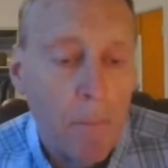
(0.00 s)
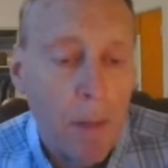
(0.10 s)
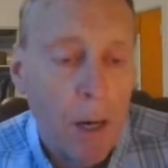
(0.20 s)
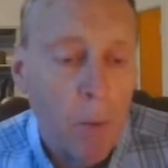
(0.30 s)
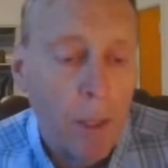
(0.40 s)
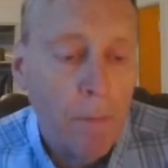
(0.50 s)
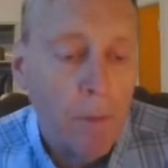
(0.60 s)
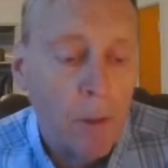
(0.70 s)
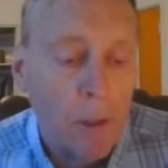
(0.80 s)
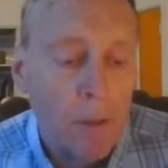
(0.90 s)
I'll read
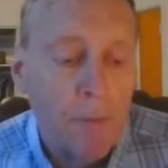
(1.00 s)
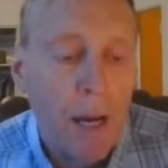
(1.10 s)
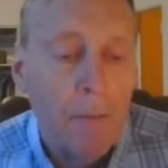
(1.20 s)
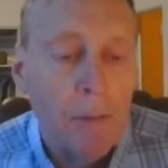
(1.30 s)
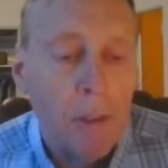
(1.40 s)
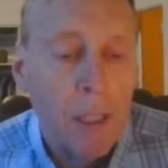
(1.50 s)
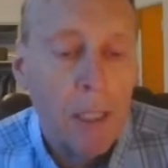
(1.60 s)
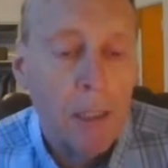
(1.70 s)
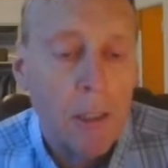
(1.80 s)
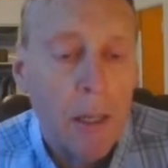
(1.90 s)
verses 5 and
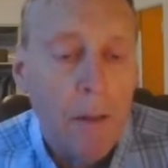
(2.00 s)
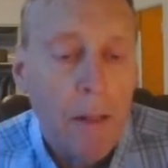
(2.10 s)
6.